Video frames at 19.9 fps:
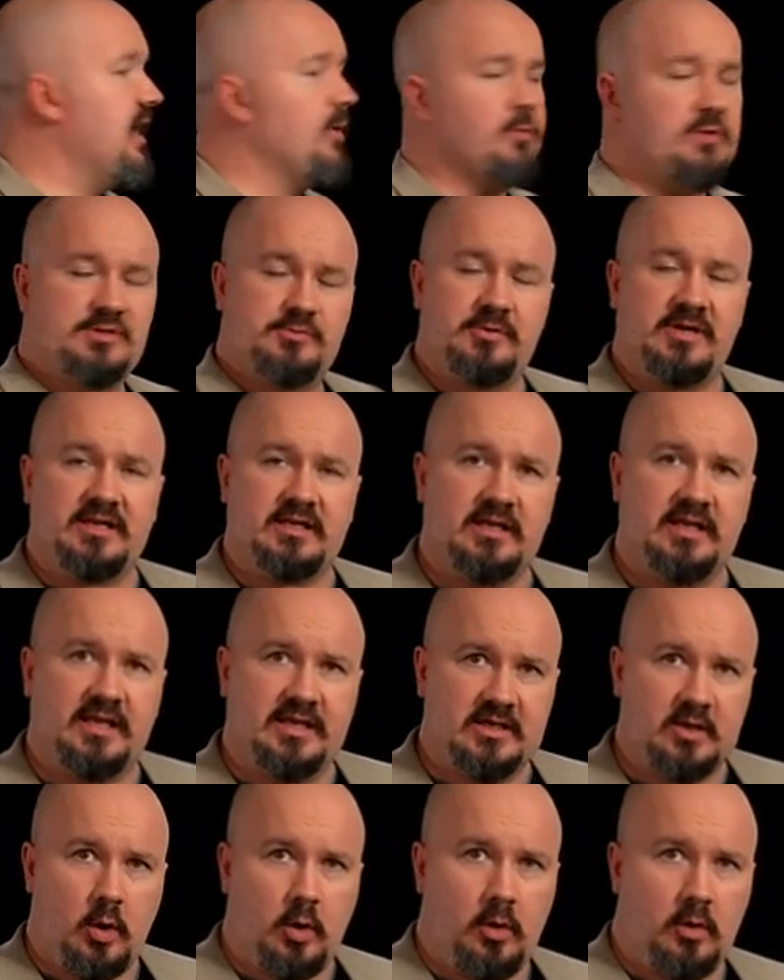was written
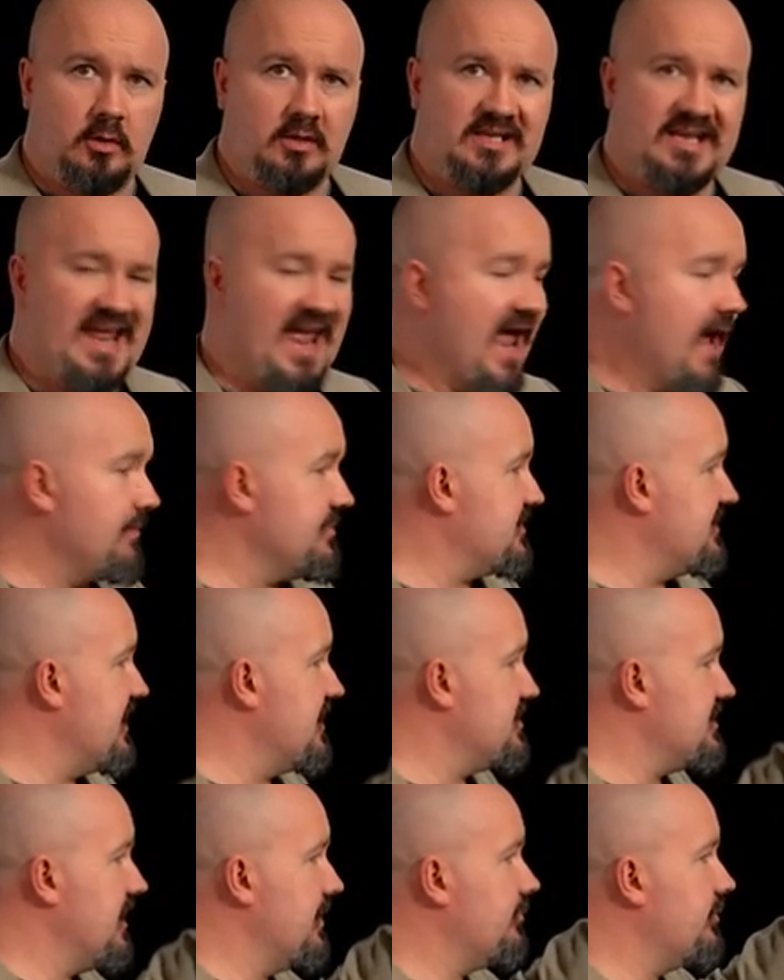in all caps and
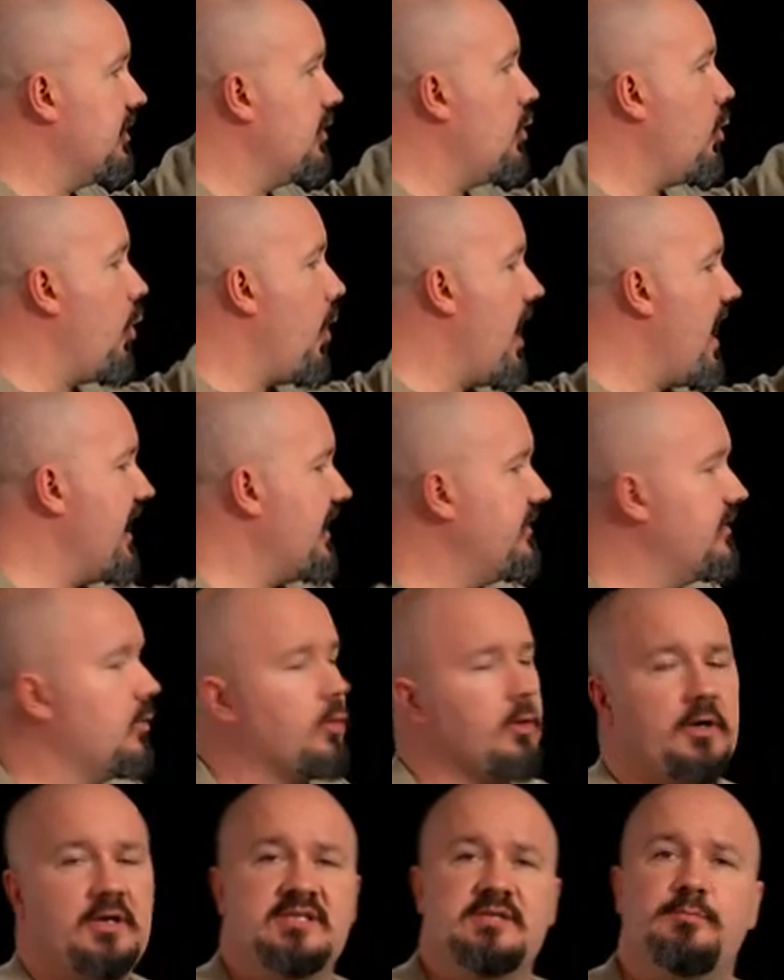actually required the
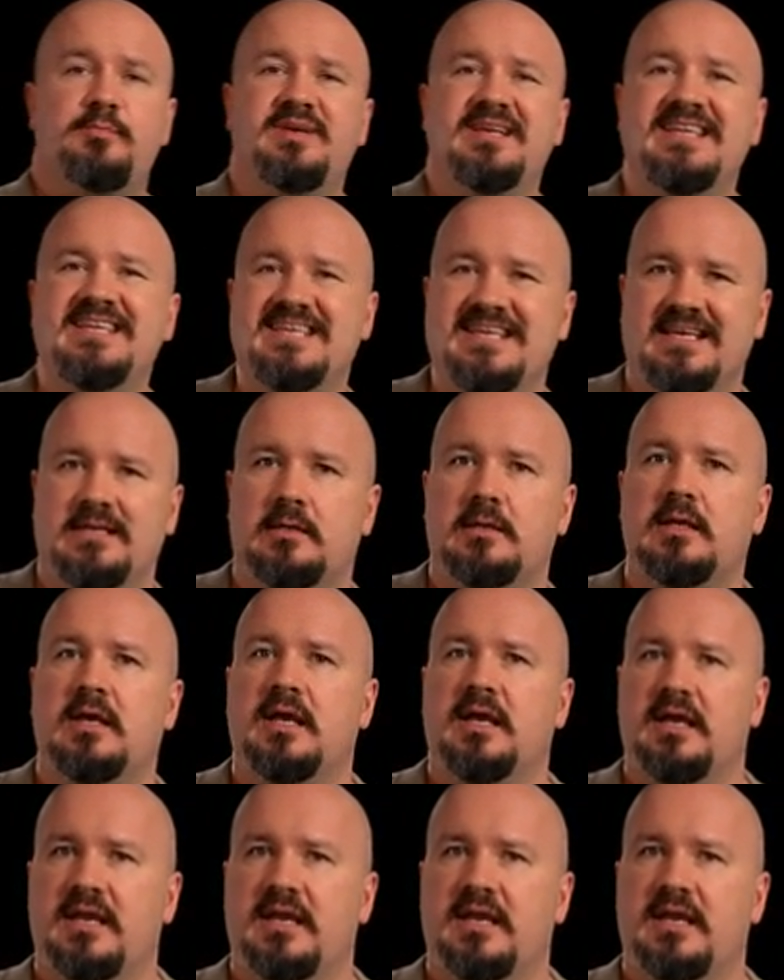words begin